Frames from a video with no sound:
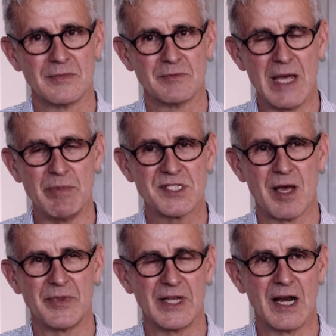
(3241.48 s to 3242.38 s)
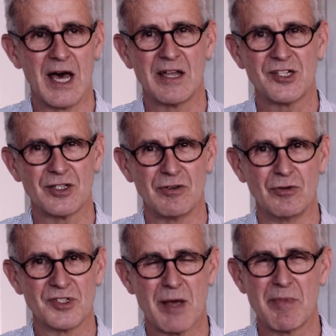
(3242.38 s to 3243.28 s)
maybe something larger
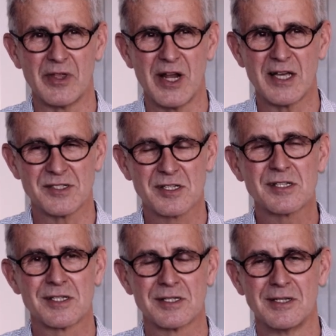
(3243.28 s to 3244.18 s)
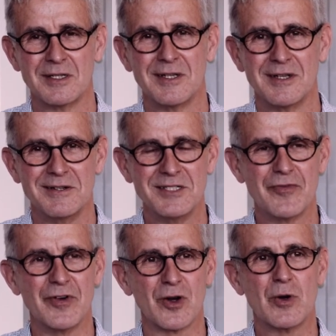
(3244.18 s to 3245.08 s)
or something that asks
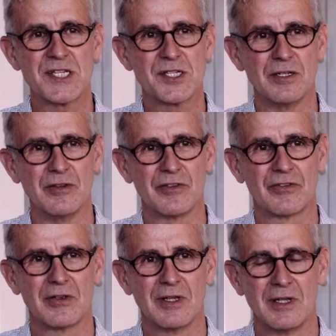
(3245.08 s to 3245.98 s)
different questions.